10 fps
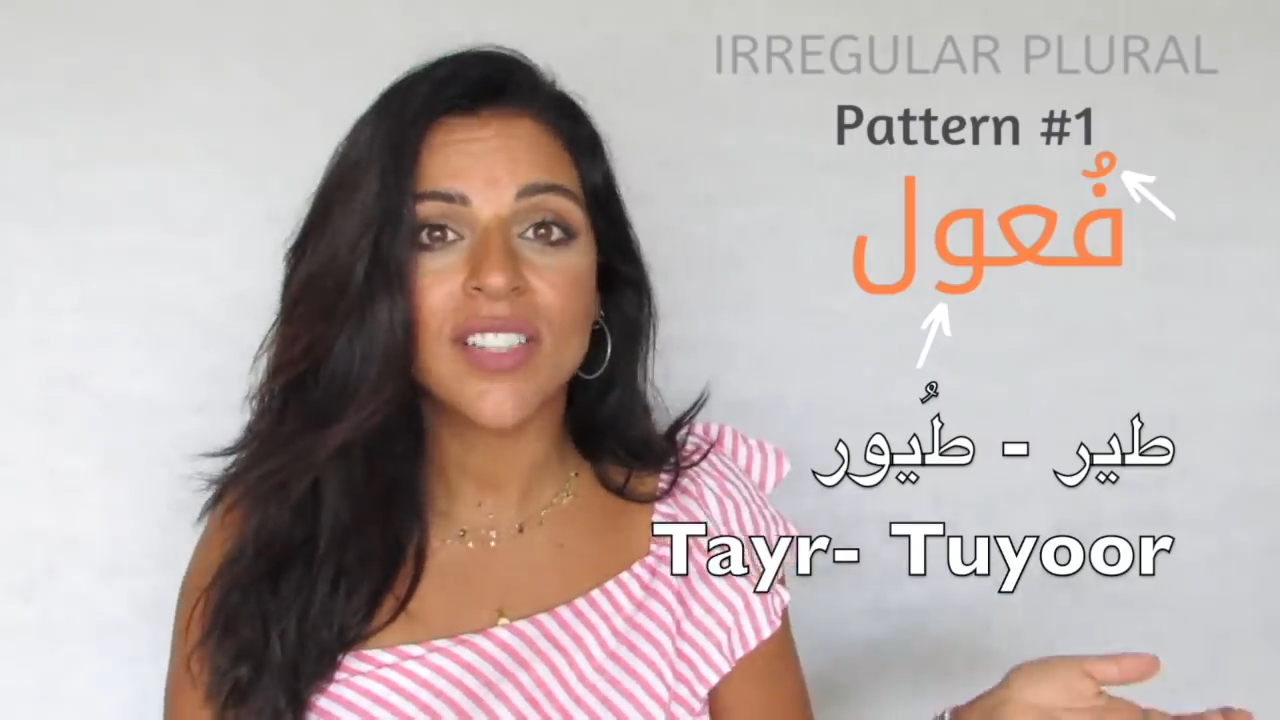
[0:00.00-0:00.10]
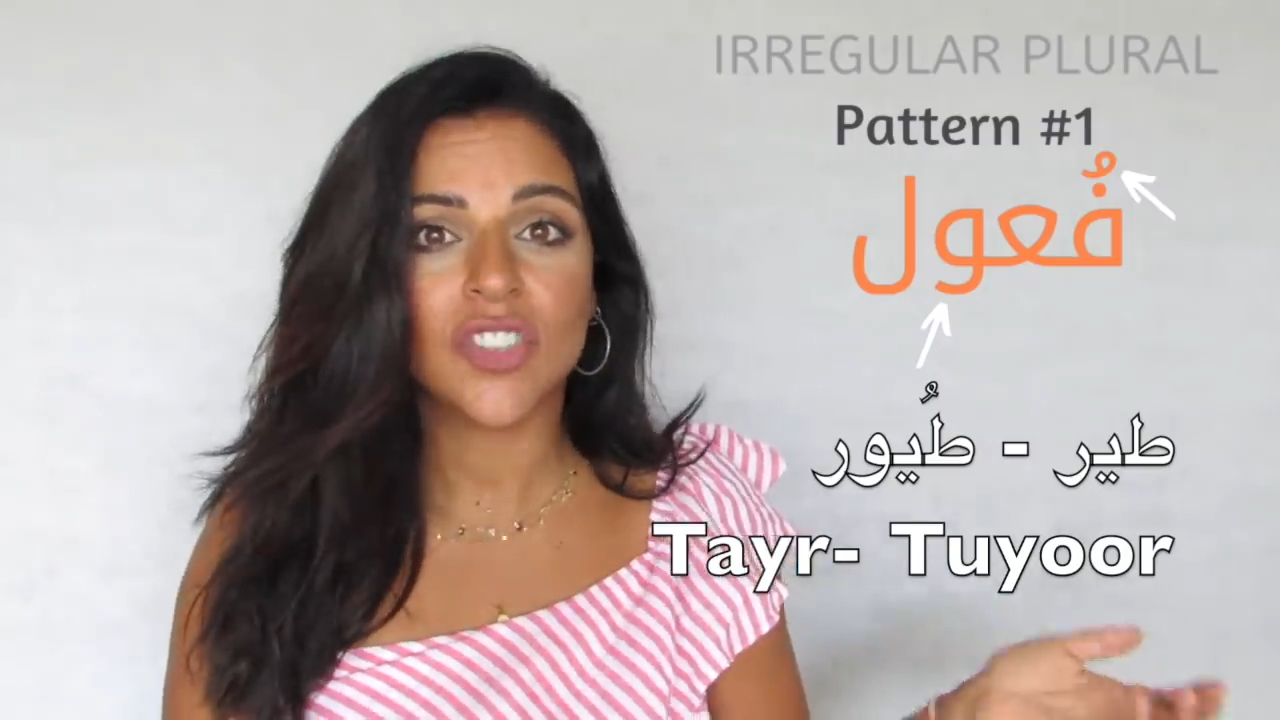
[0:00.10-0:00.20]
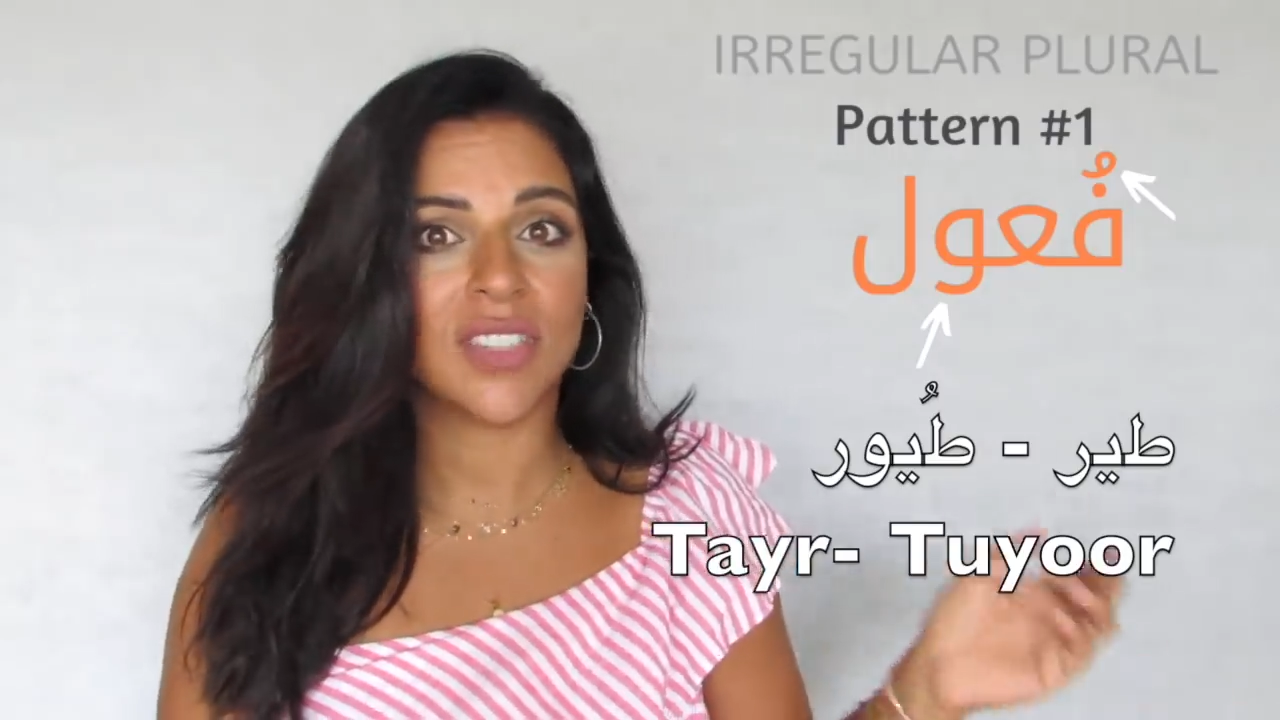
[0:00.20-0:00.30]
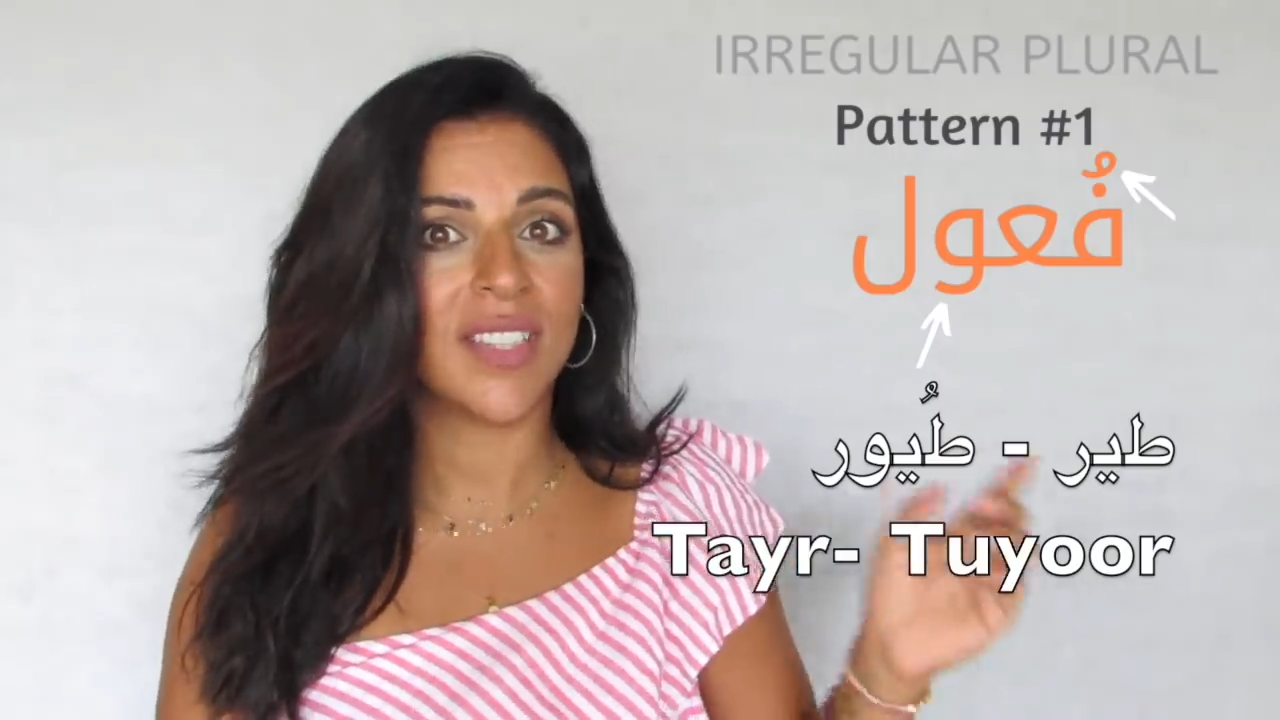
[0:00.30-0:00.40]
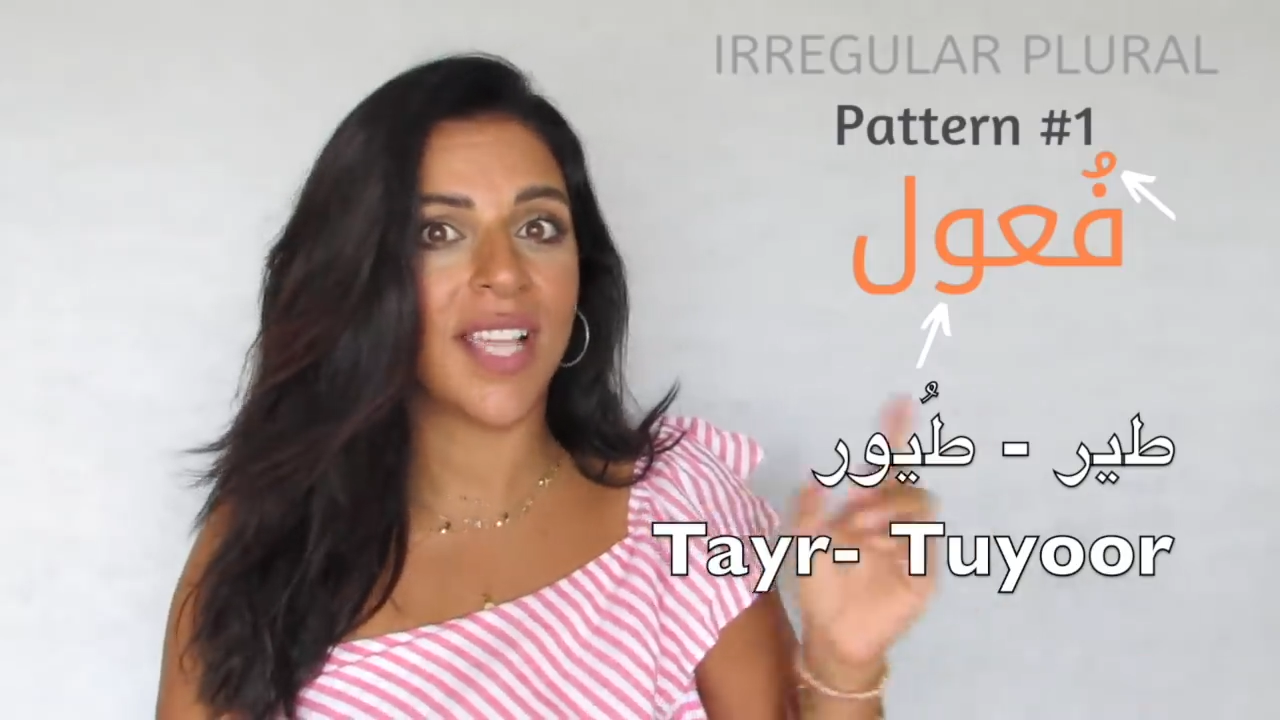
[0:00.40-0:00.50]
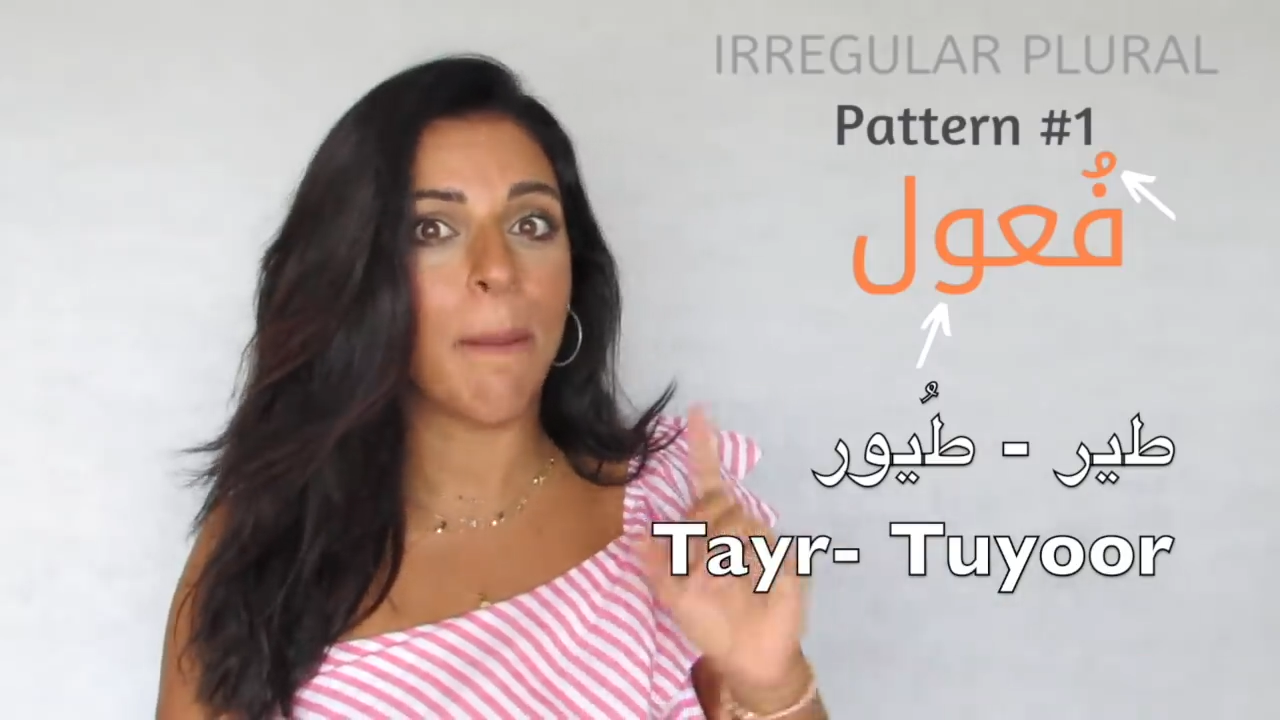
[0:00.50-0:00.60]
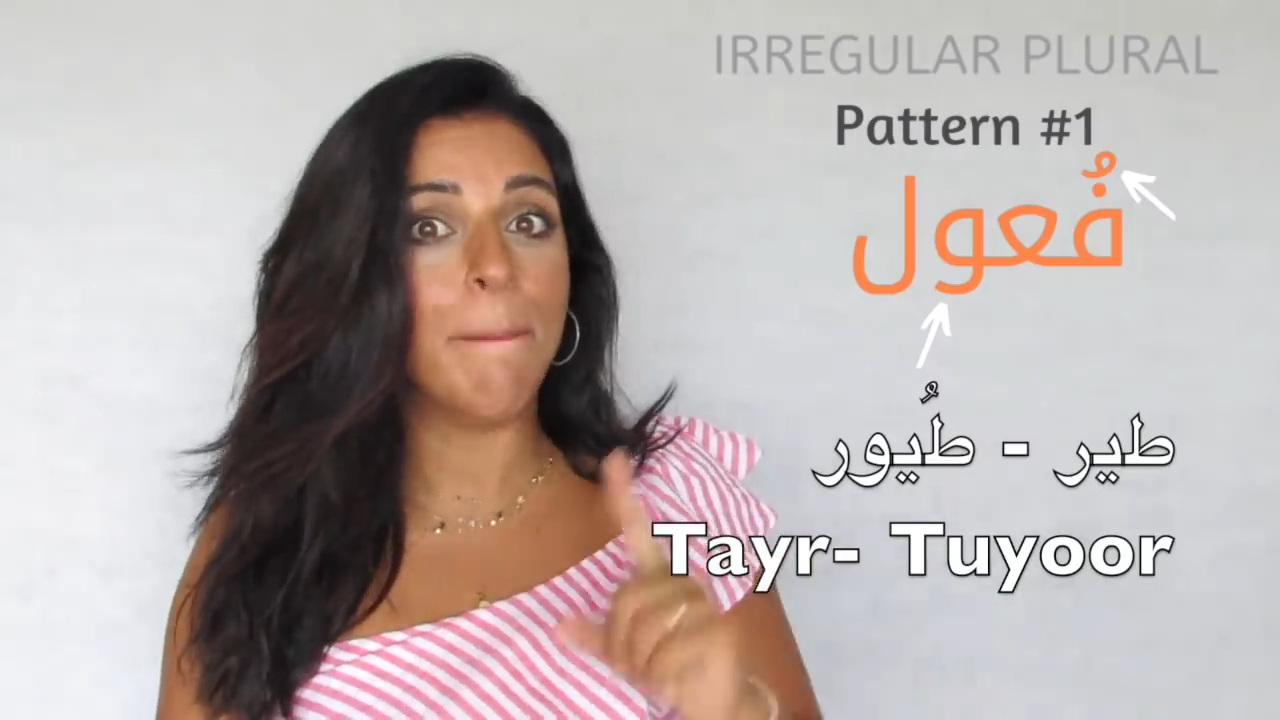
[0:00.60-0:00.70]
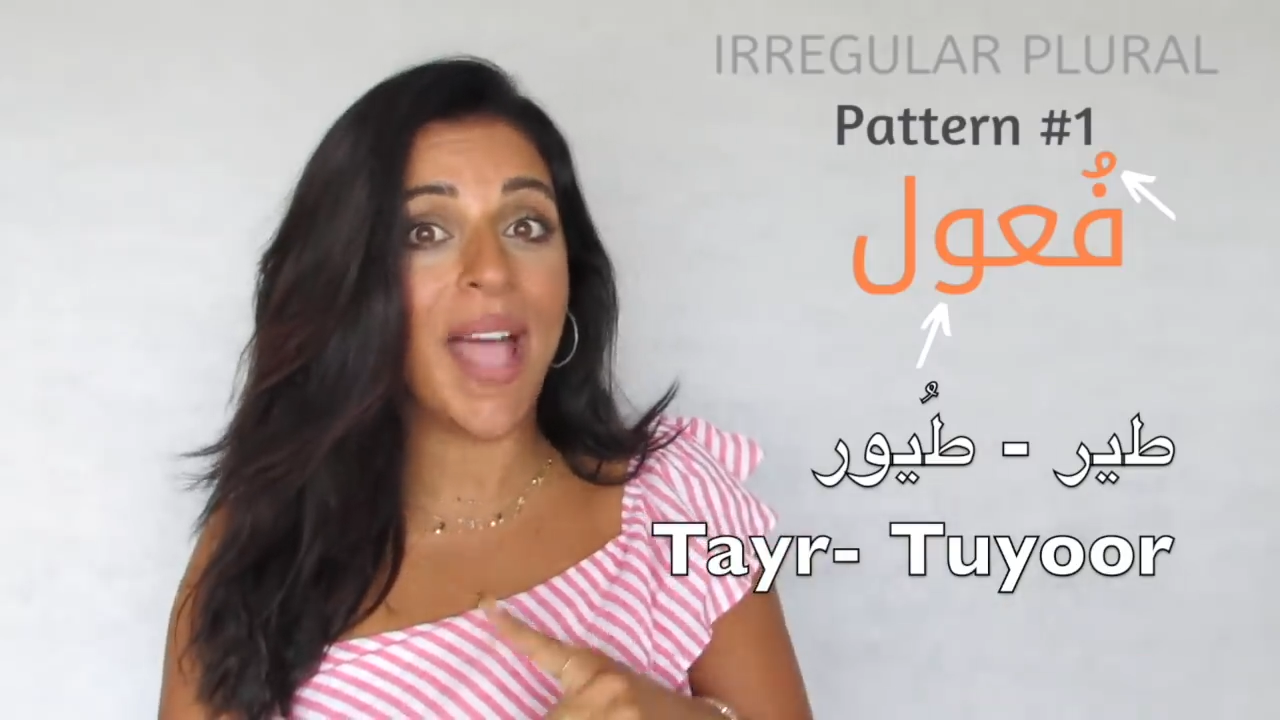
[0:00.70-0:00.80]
just like